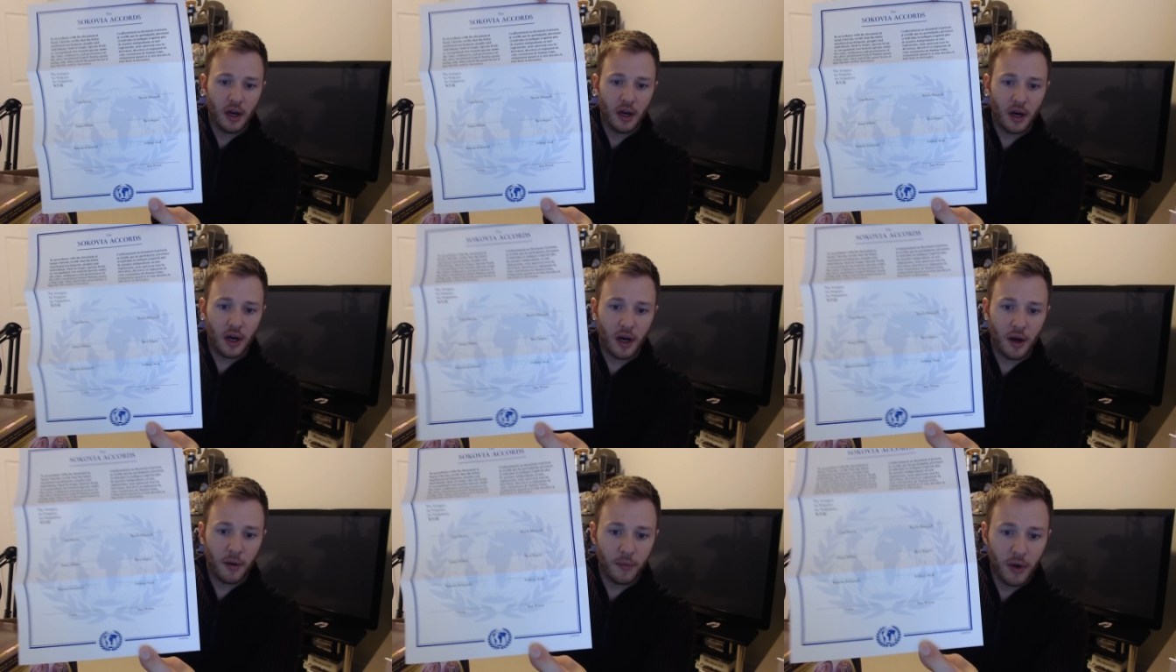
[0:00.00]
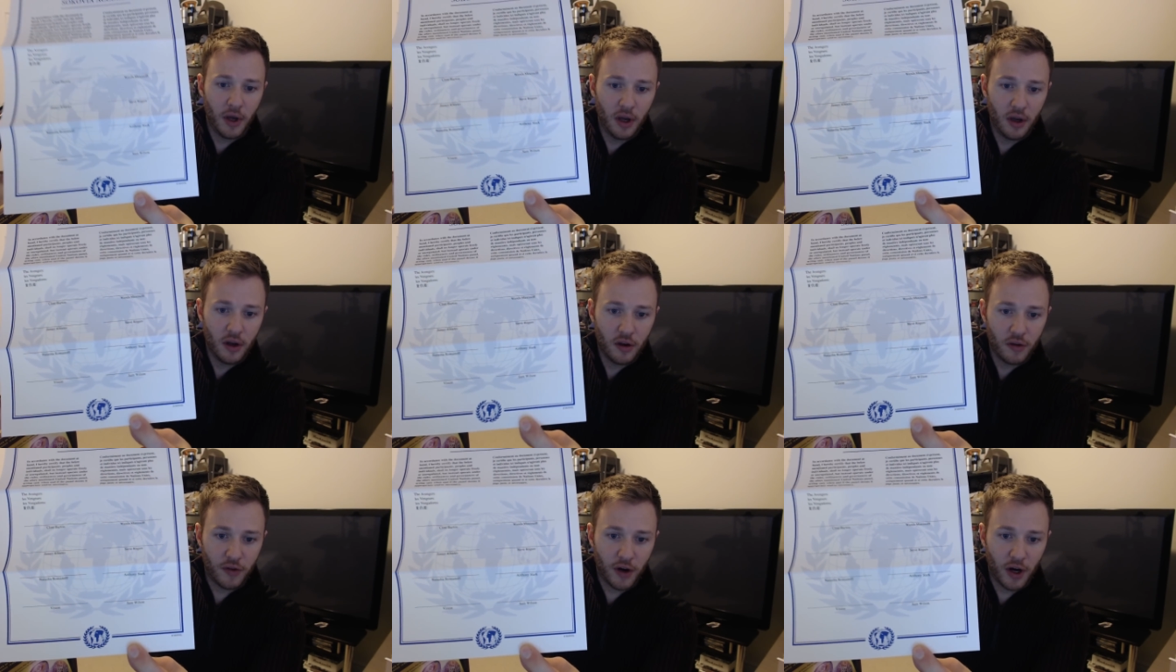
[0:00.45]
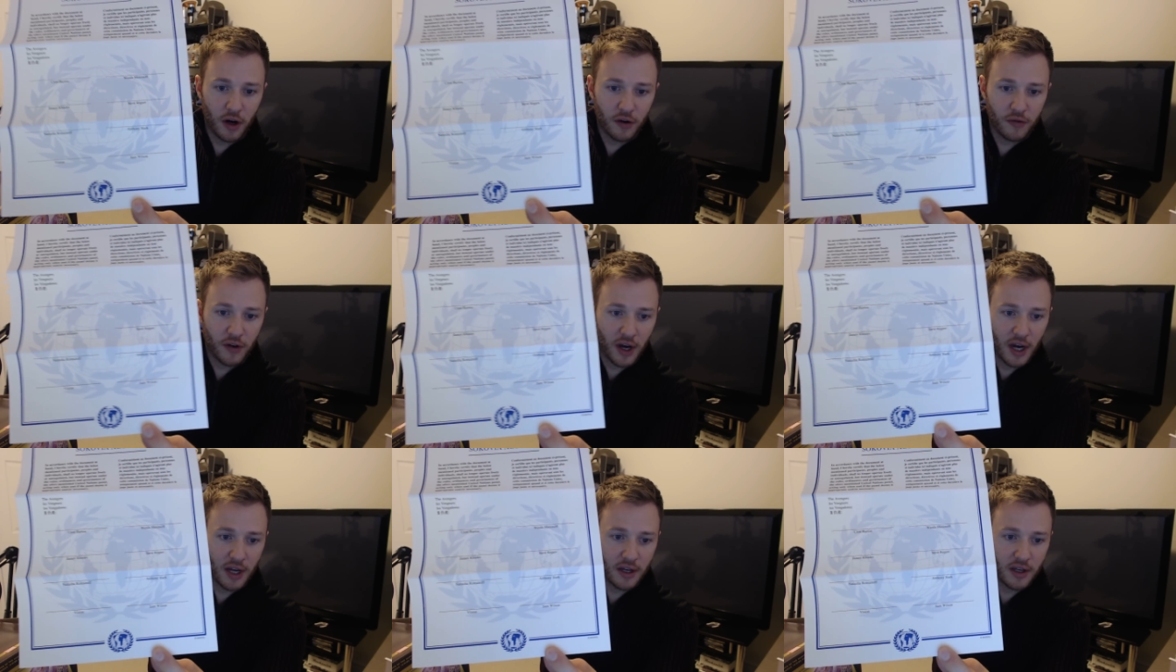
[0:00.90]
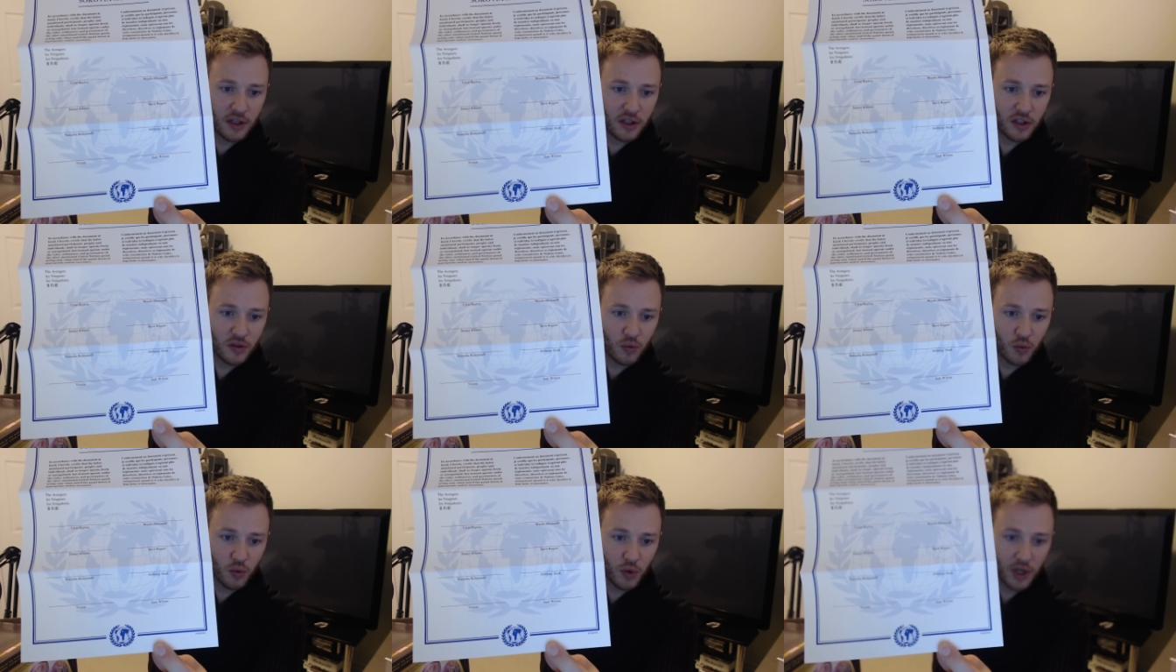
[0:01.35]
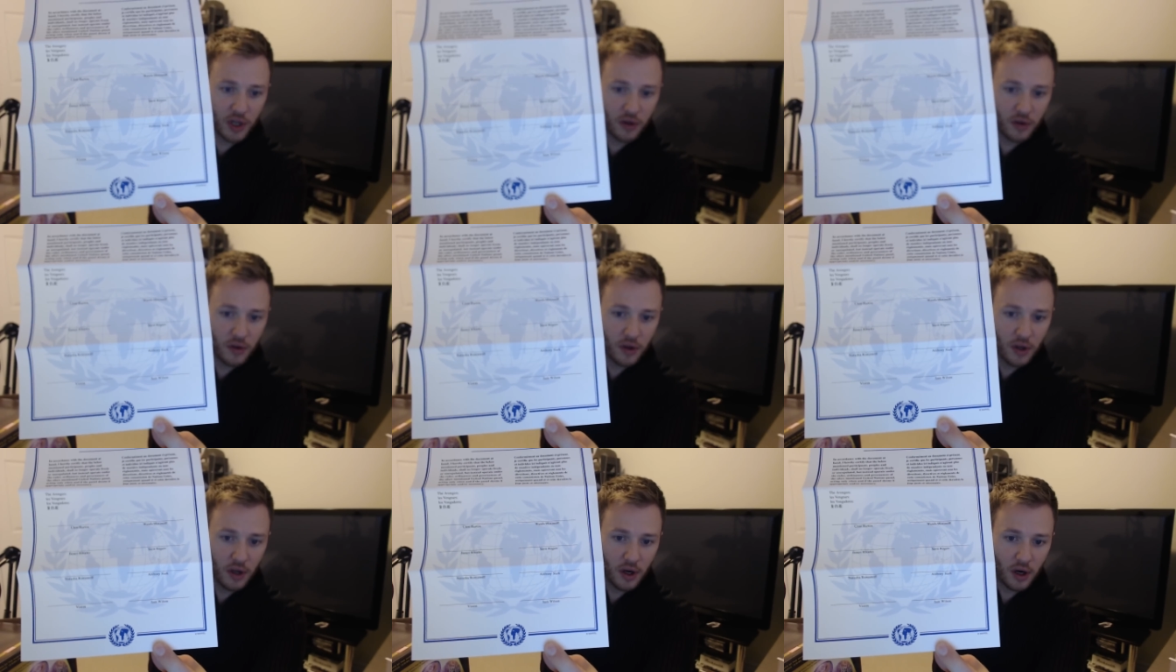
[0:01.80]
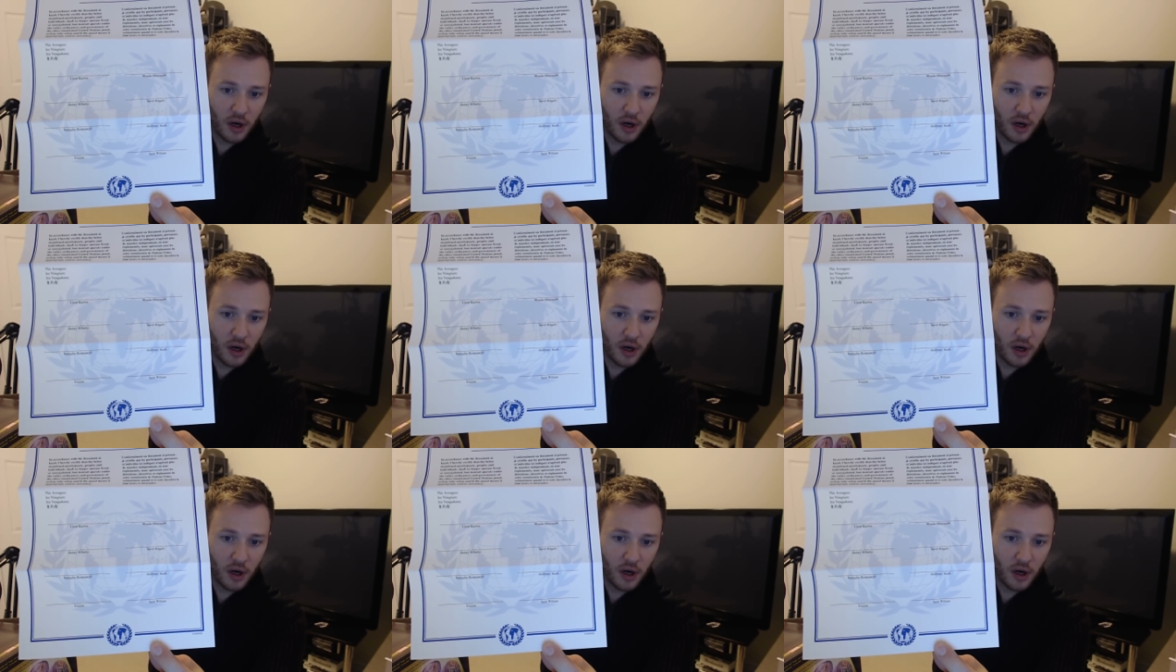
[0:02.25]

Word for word: Um, verified. This is real.